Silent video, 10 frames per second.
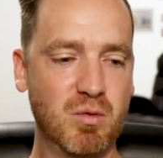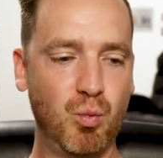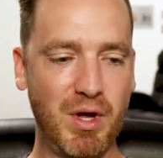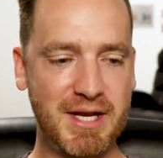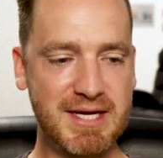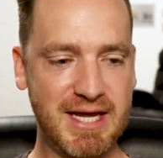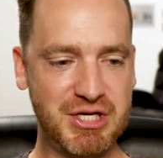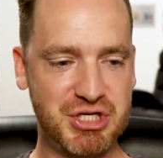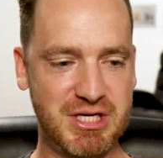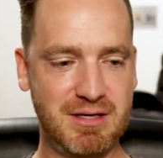one
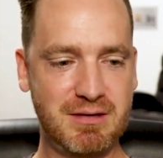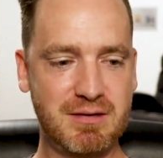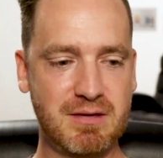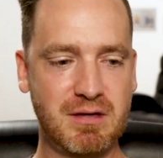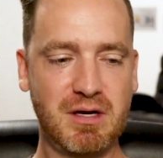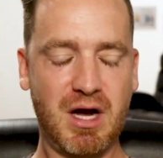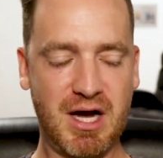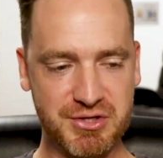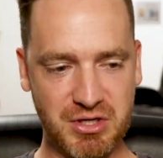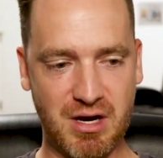nation
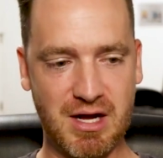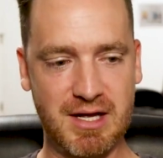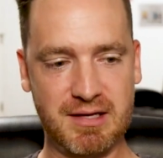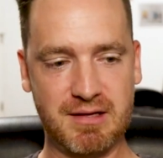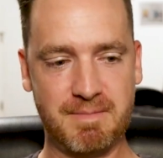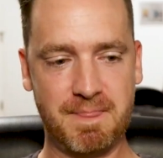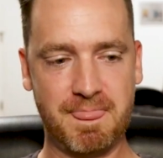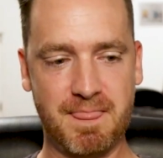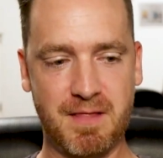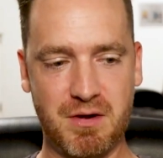under god
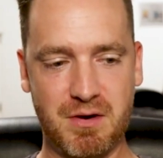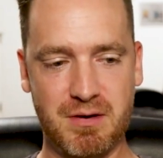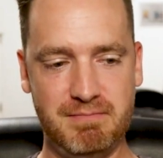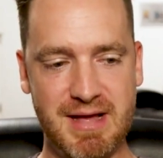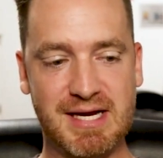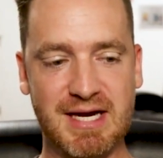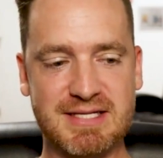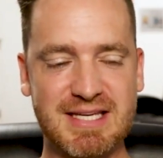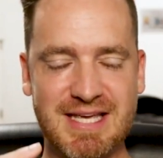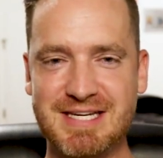make
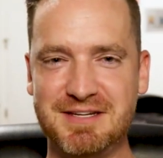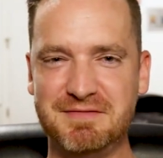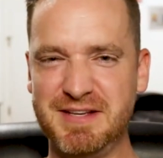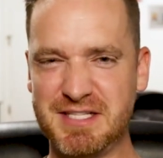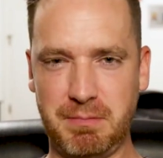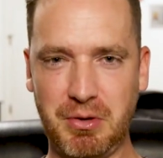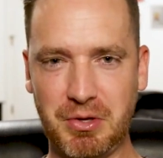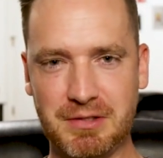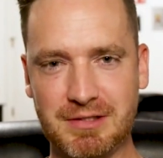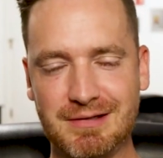us
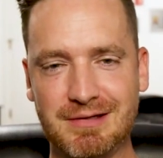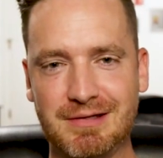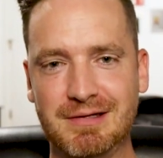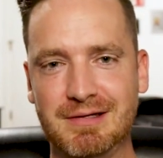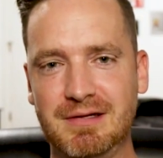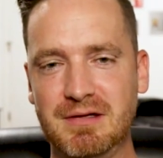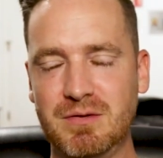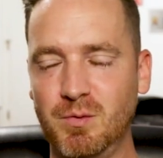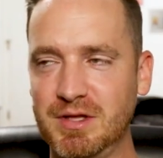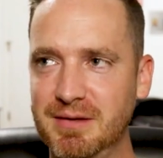indivisible
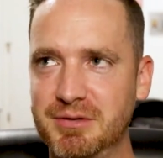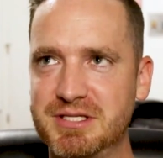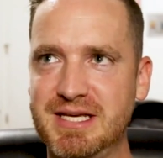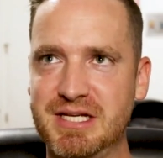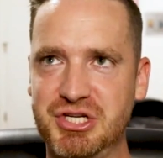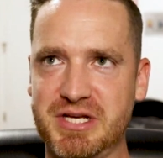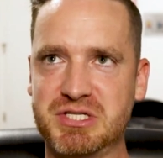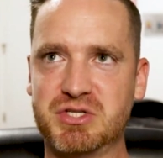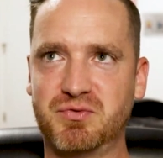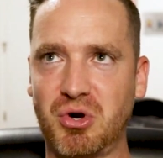with liberty and
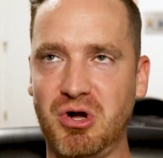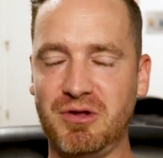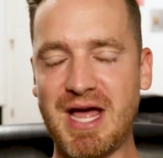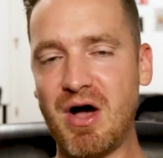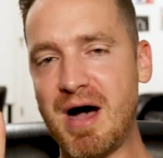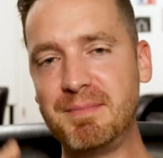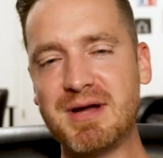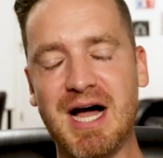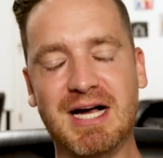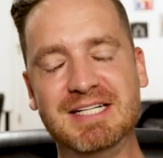justice for all now i'm
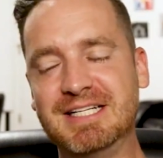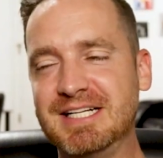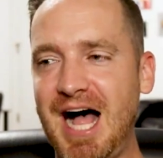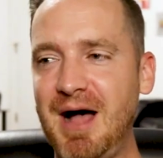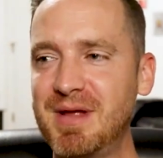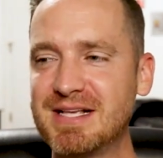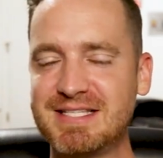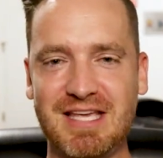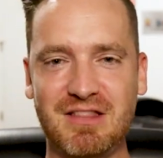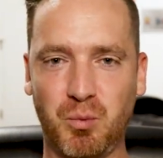not i'm not
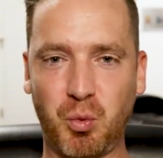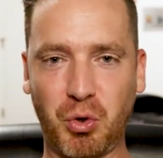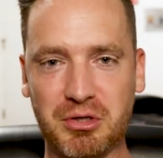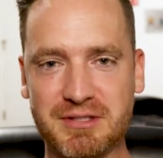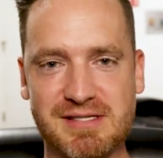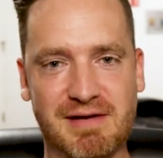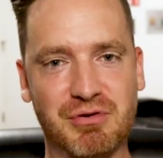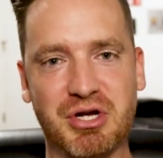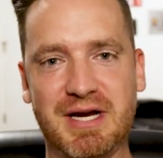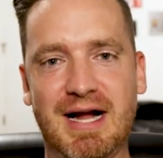saying the world is
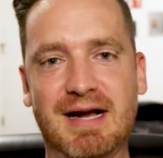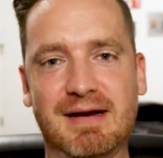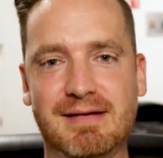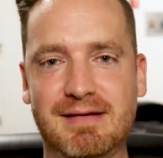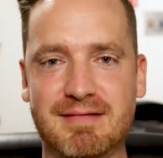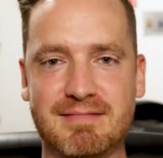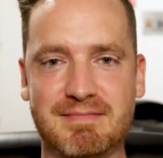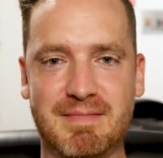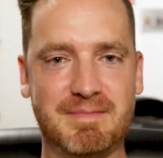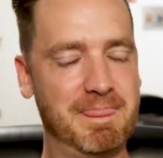ever going to
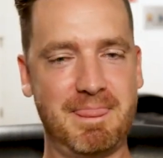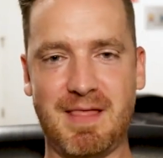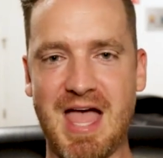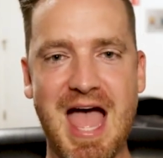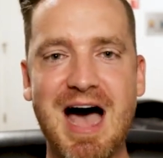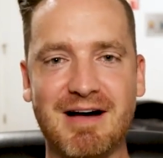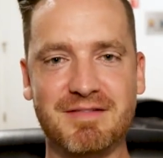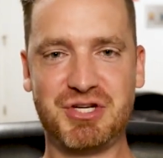how